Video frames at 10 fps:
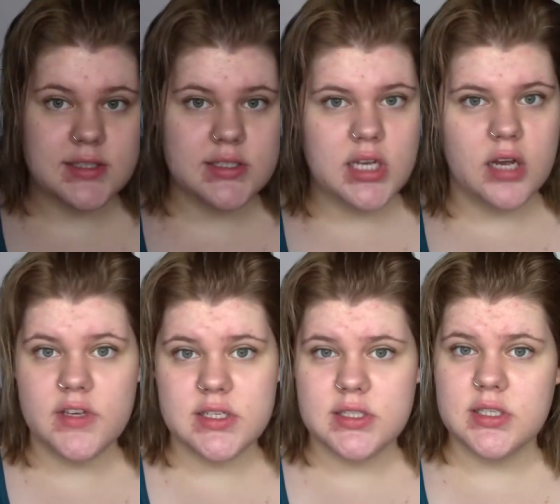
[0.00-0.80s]
since
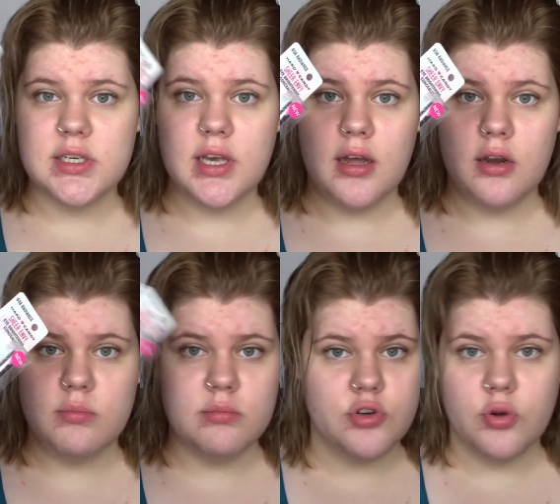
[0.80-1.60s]
obviously I
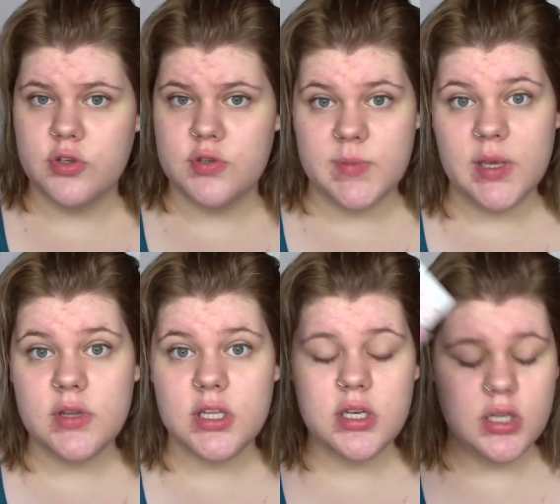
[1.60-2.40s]
don't use
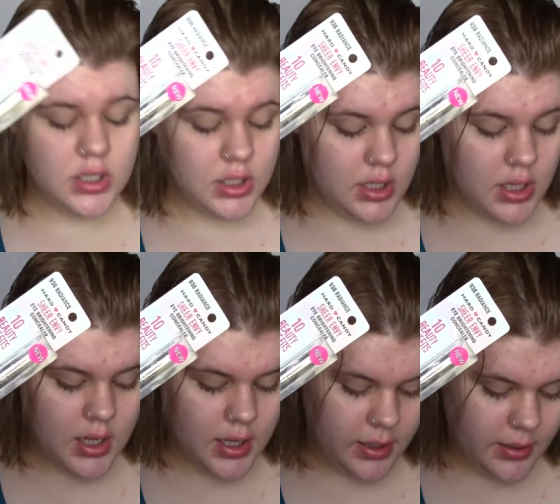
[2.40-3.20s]
Maybelline.
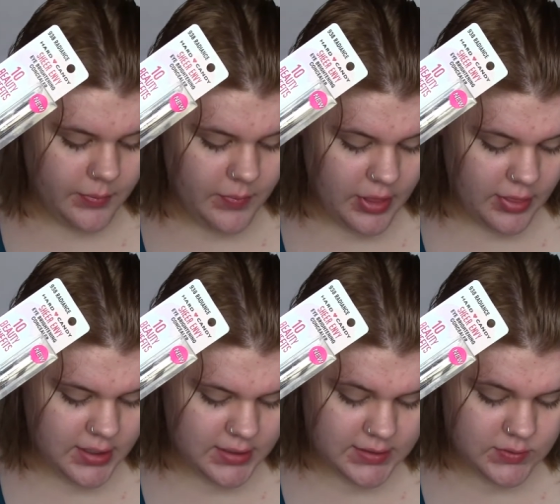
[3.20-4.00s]
Um,
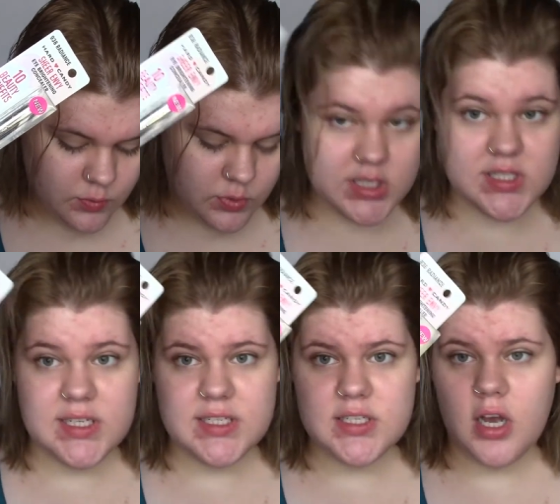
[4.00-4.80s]
this was
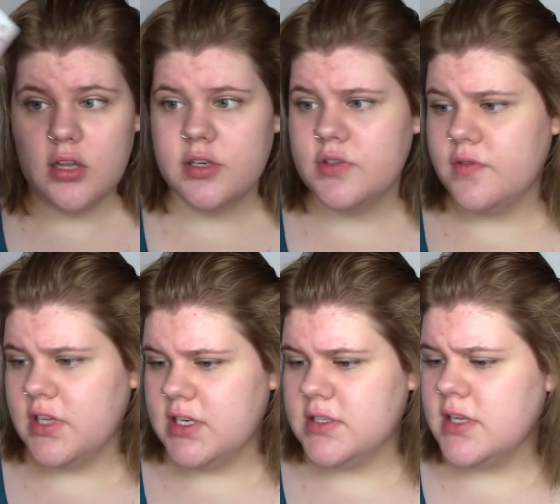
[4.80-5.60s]
$6 for
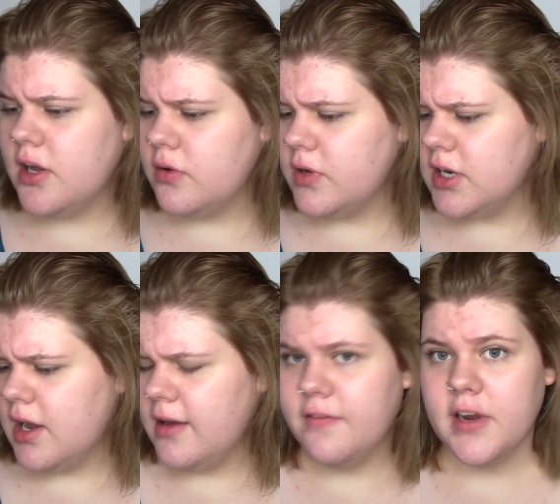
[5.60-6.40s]
this. Oh,
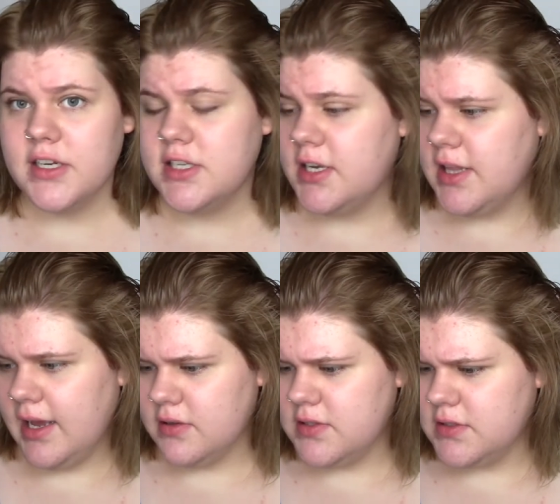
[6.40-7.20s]
and I forgot to tell you the
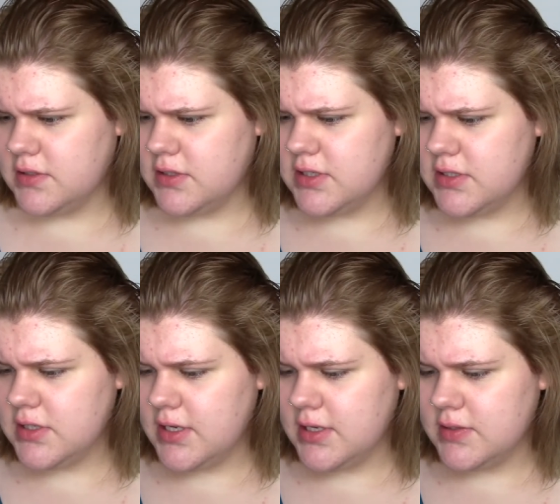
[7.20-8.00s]
ounces. This
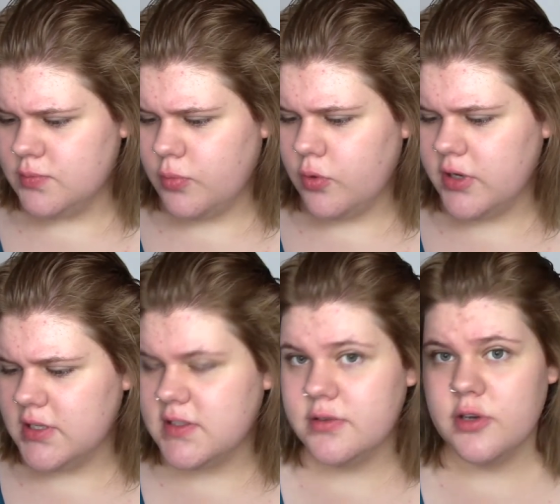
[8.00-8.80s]
is
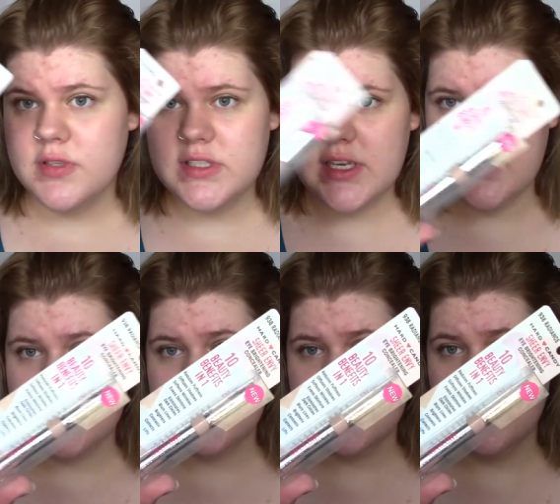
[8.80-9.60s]

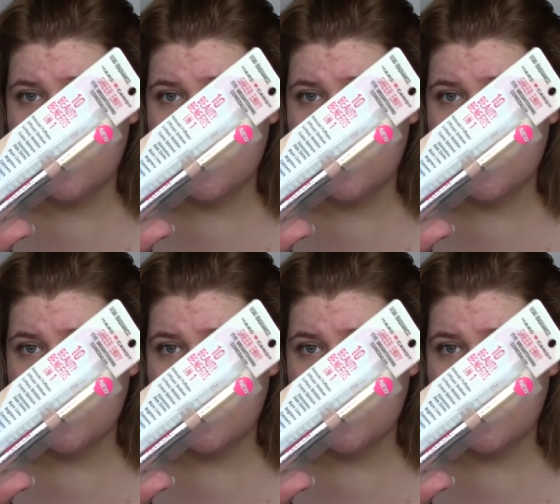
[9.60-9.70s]
0.06